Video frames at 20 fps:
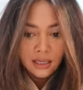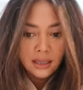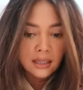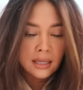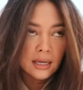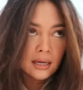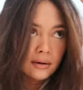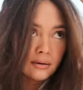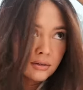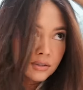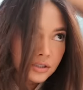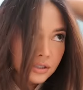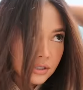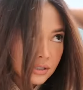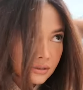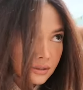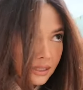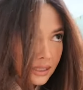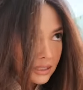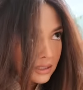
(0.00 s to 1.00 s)
and then it'll
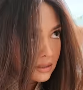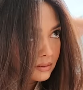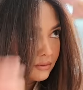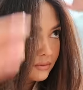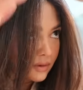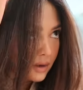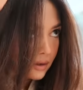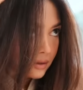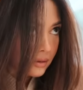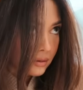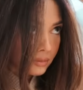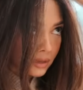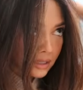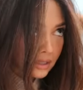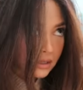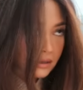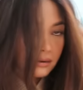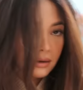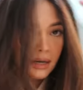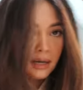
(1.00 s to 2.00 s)
just create some volume at
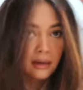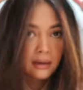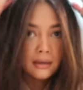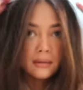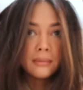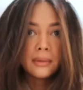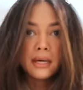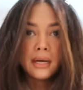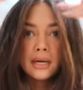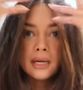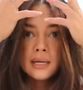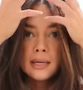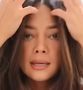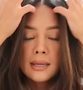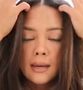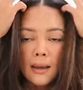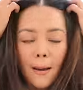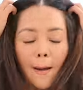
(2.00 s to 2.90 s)
the crown. But